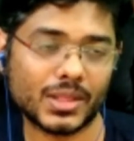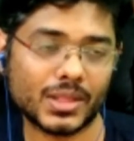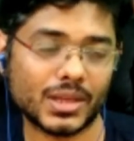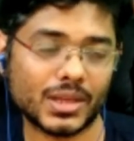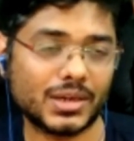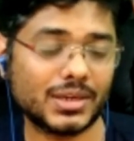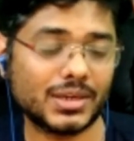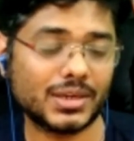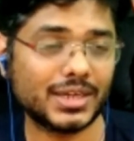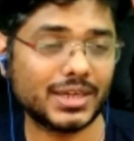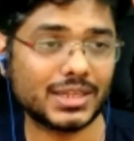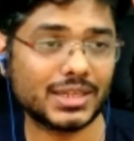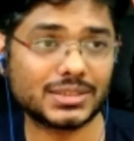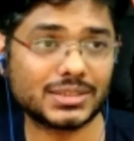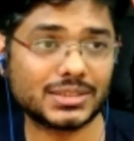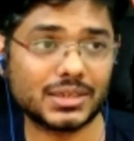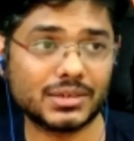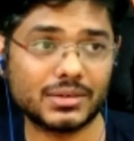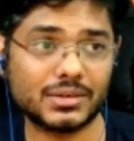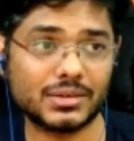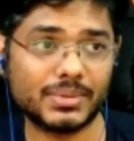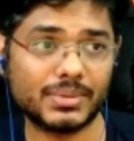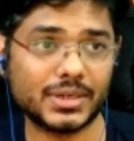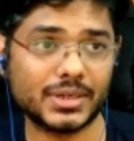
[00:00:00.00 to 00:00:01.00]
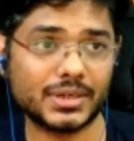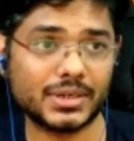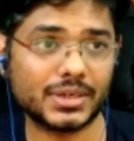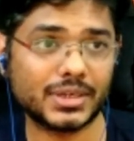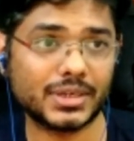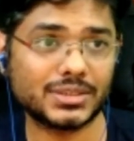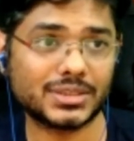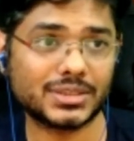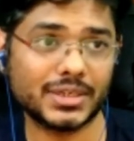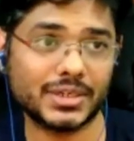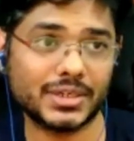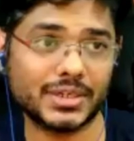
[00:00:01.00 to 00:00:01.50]
Nihal started playing
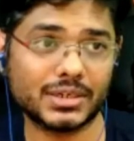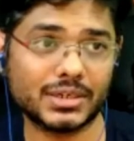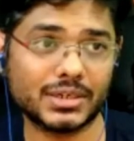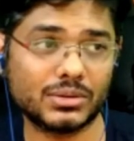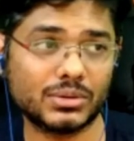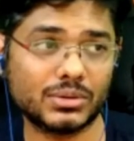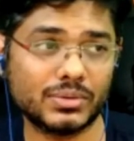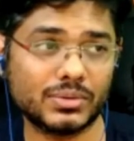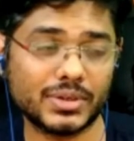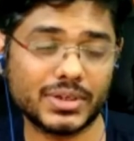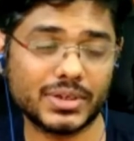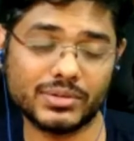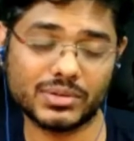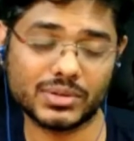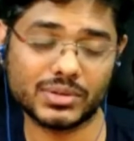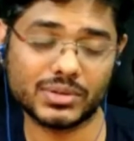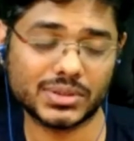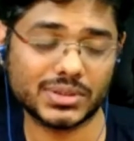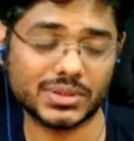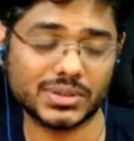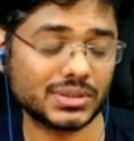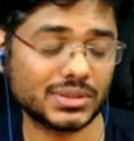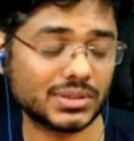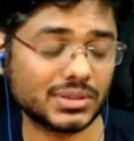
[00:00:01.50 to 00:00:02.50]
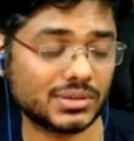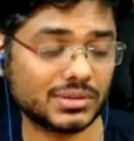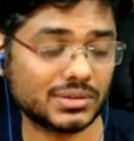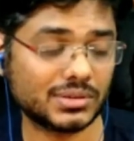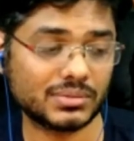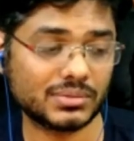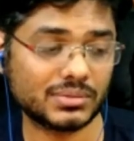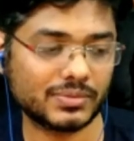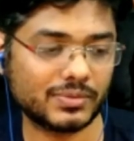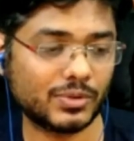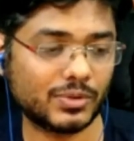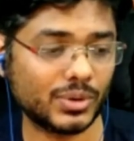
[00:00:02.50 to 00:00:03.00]
against Hikaru when he was
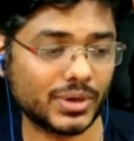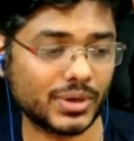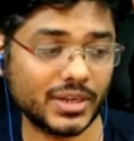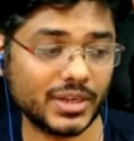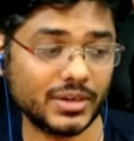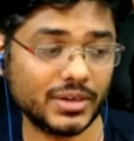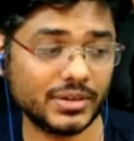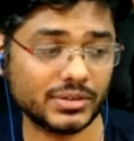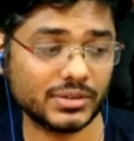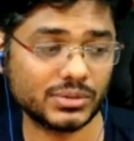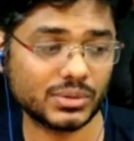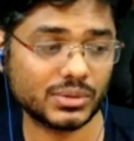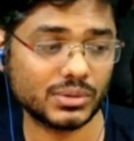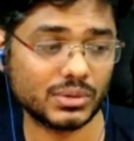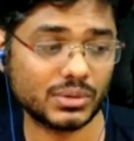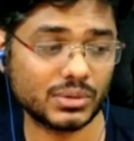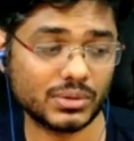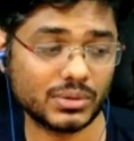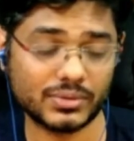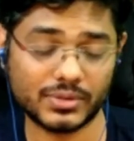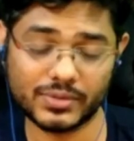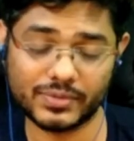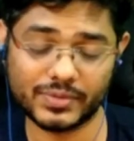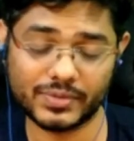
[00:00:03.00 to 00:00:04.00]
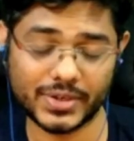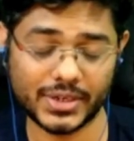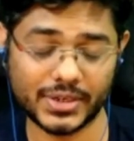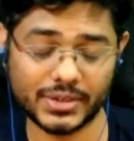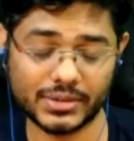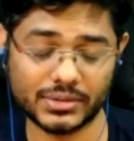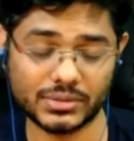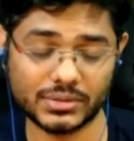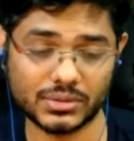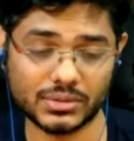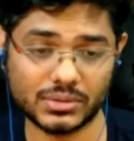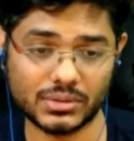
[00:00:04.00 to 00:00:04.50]
14 years old or
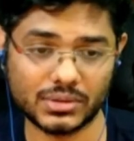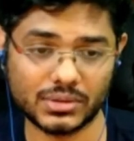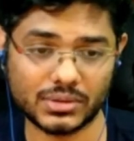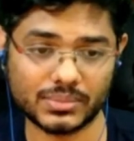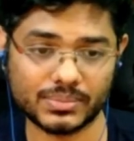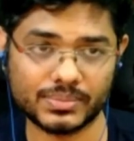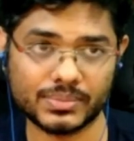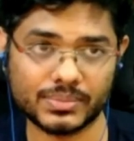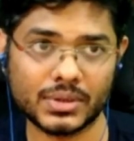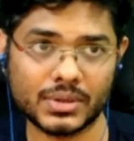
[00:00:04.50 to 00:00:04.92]
15 years old.